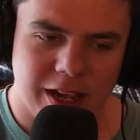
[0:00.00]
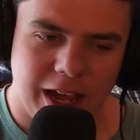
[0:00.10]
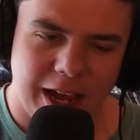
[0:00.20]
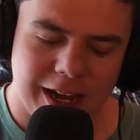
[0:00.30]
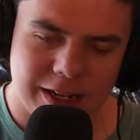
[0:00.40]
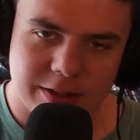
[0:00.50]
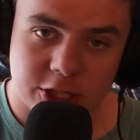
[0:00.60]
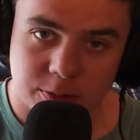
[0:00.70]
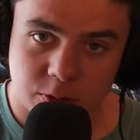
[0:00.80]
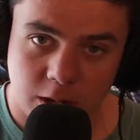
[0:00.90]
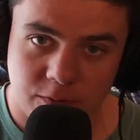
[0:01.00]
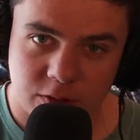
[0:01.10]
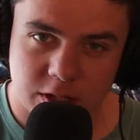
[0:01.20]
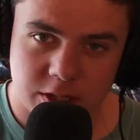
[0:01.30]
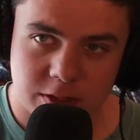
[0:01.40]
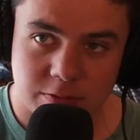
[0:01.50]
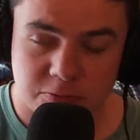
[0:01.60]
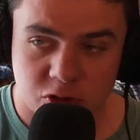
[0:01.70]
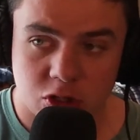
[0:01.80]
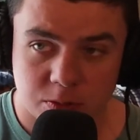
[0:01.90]
and subscribe to
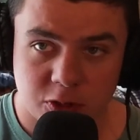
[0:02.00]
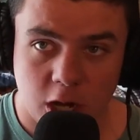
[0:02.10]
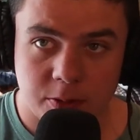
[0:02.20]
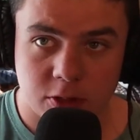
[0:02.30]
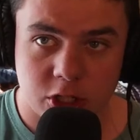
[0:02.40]
the